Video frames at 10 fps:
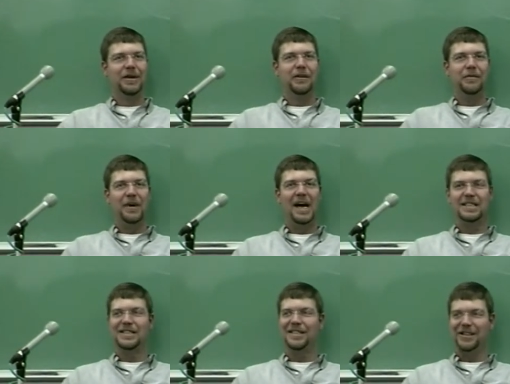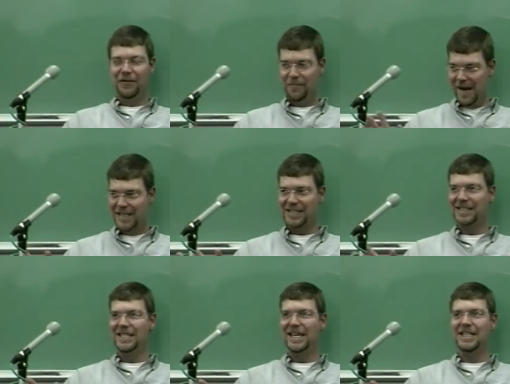you passed, you passed the
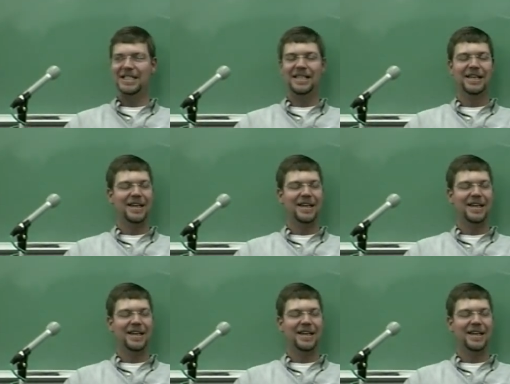test.